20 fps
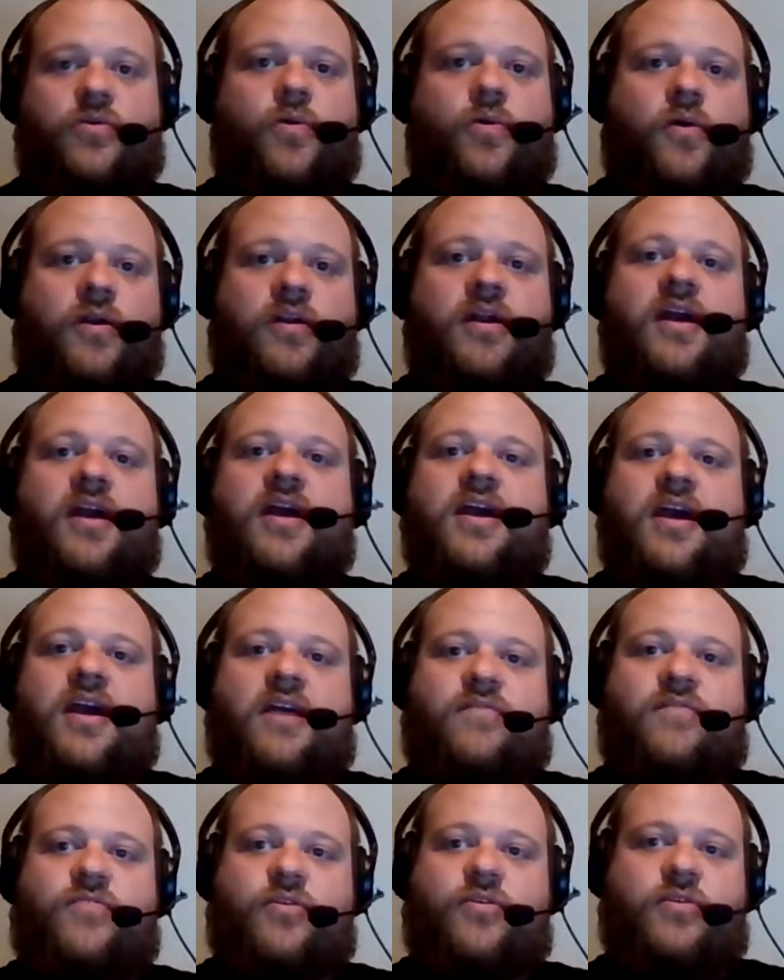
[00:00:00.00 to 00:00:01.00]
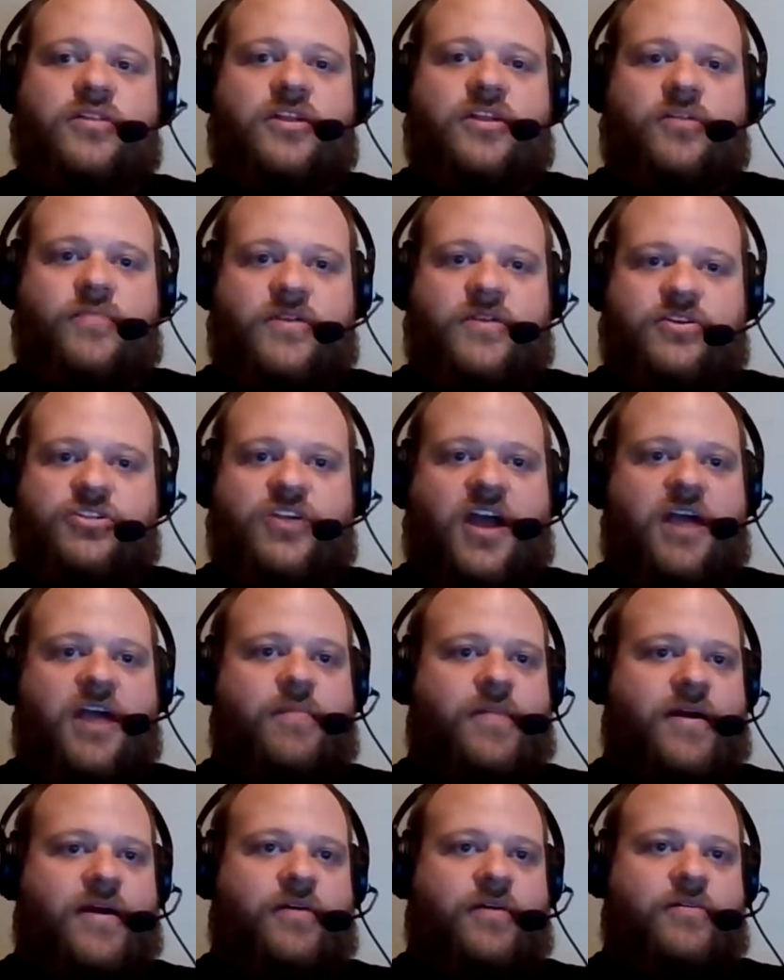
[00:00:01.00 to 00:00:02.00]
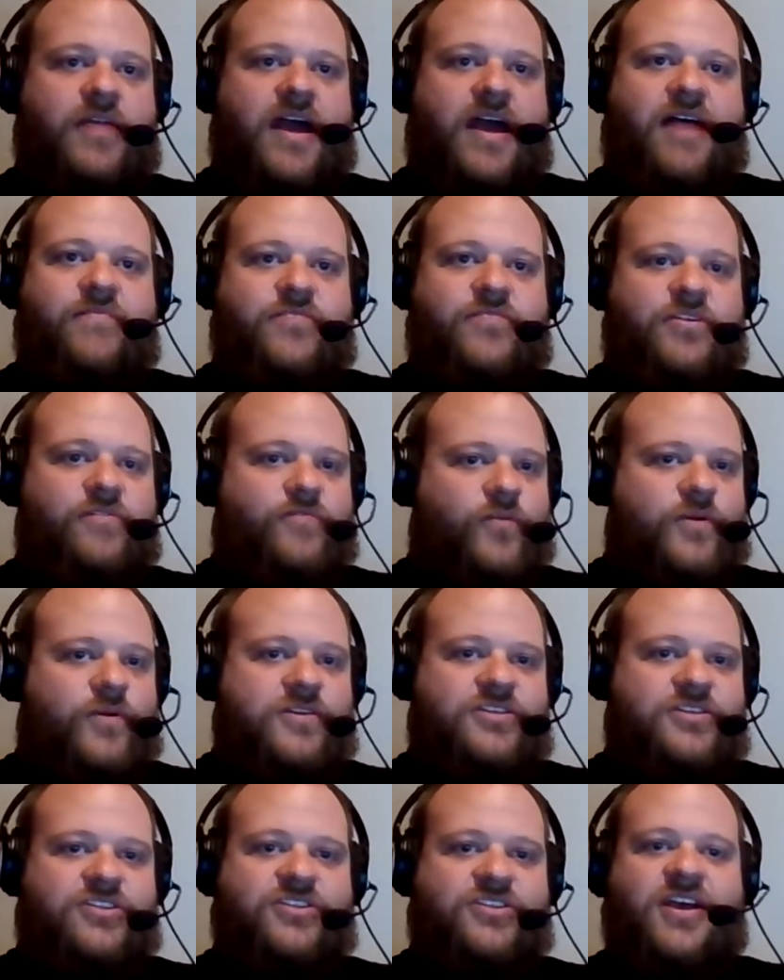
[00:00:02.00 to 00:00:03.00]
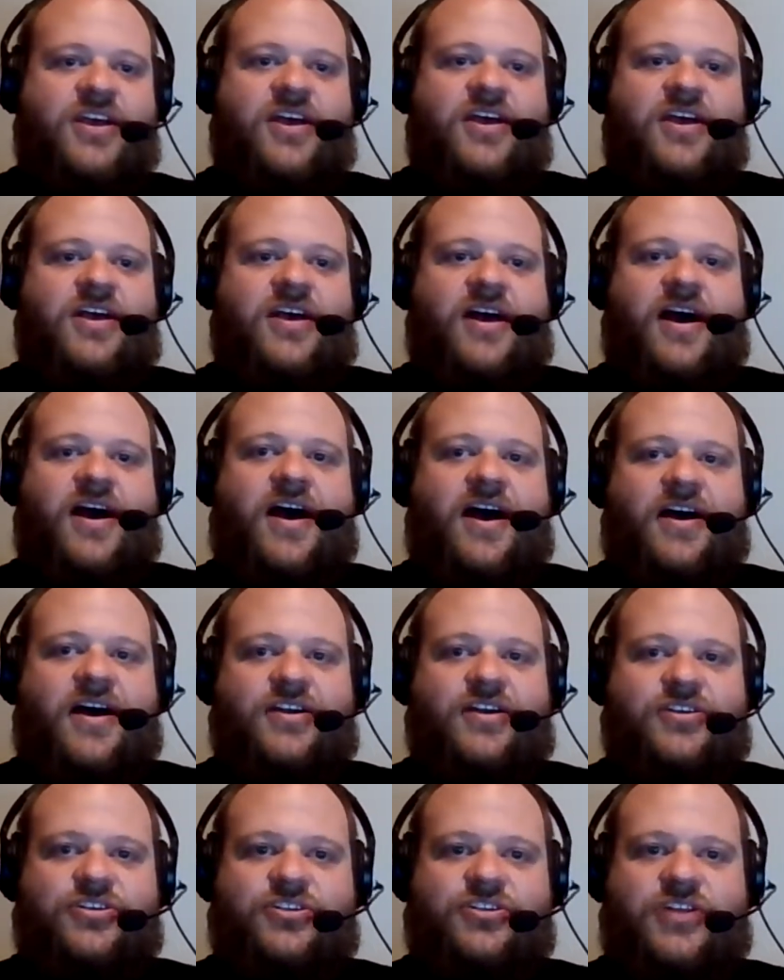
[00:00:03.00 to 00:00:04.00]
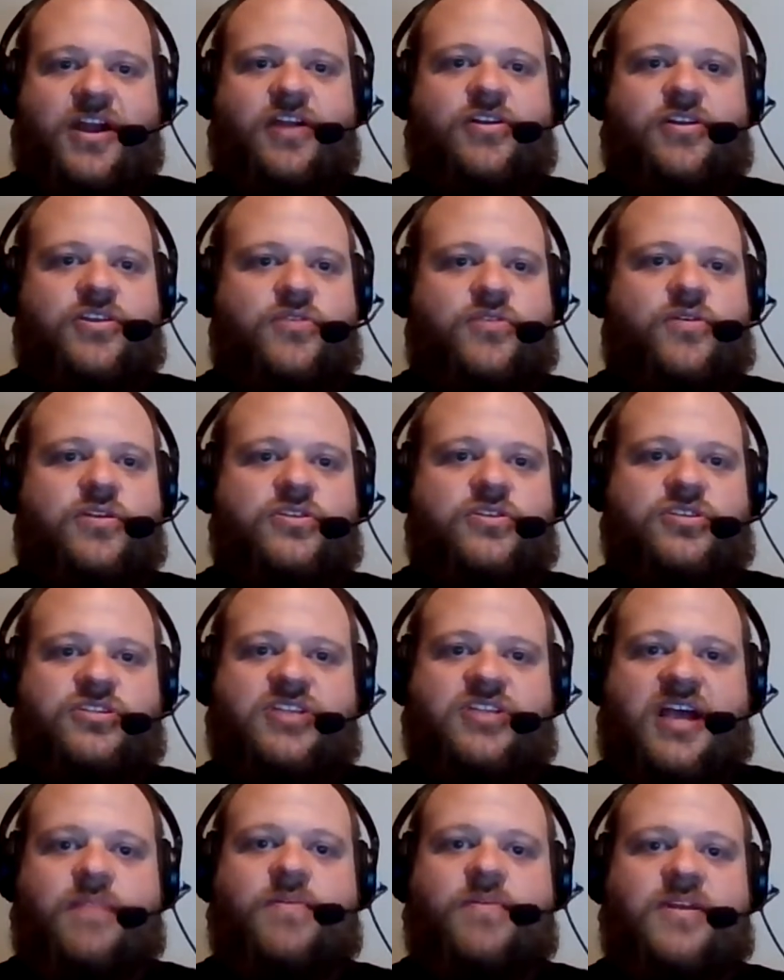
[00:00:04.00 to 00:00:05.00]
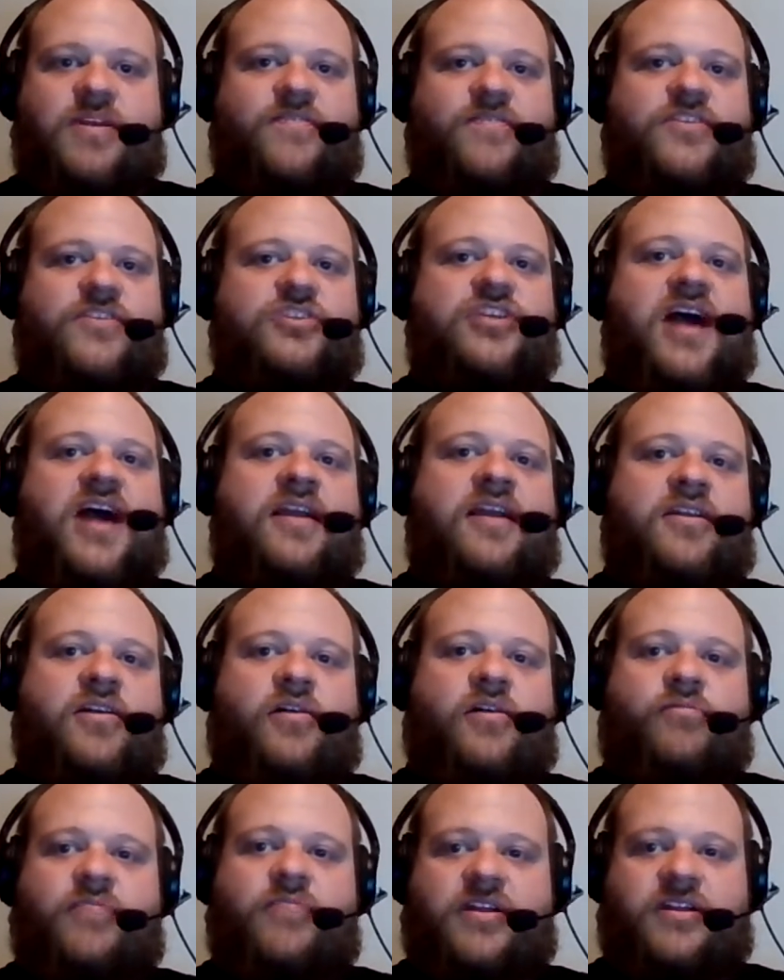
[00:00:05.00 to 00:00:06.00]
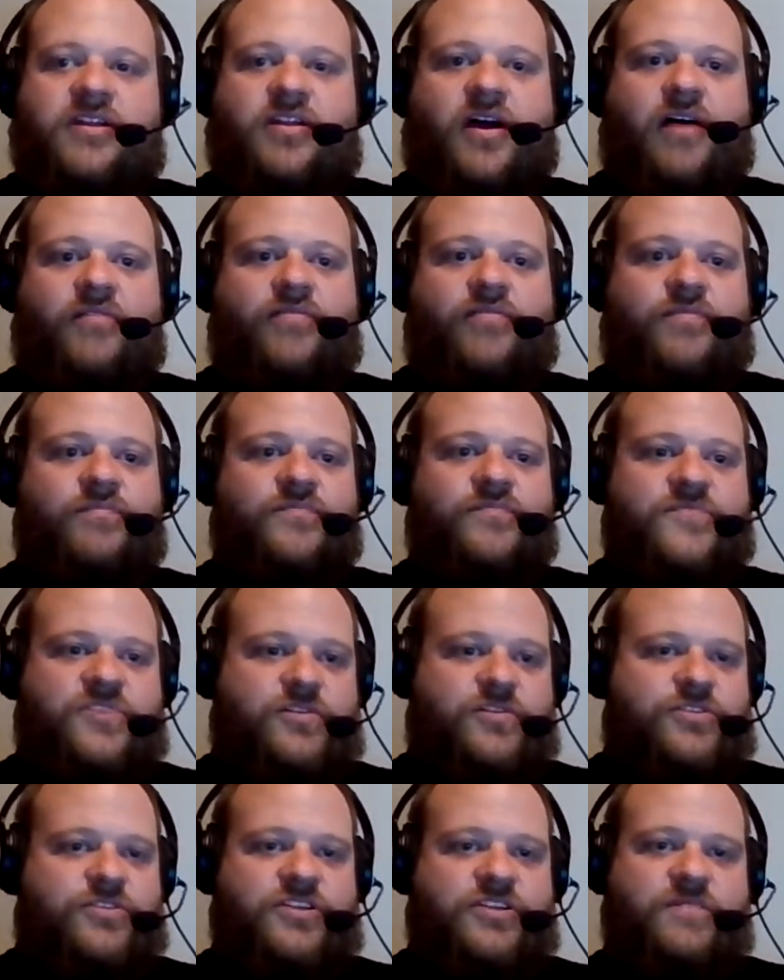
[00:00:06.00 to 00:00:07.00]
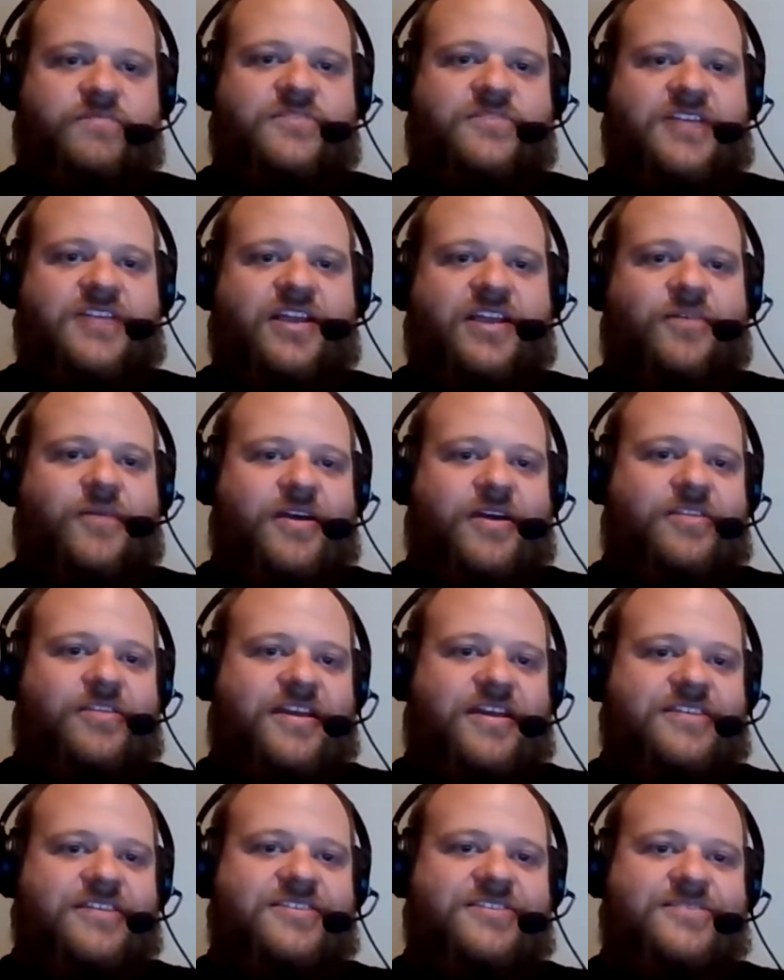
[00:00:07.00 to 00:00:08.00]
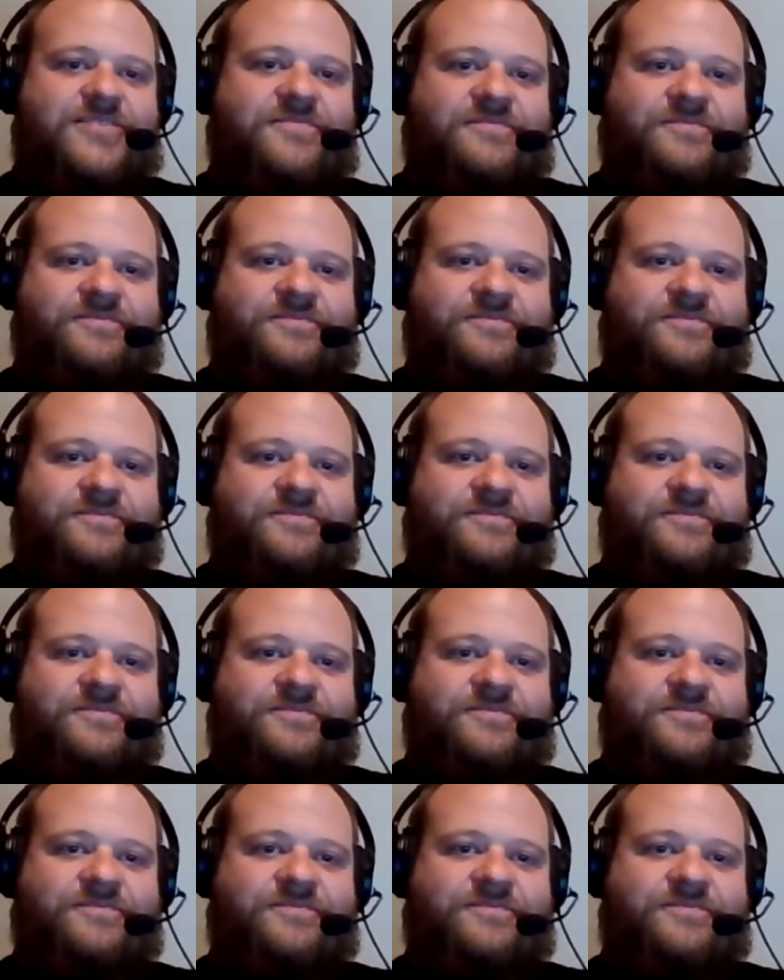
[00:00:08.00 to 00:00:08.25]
Or if you're a little bit shy about having your voice shared, you can just type it in the chat and I'll read it off. So, Jim, take it away. Thanks.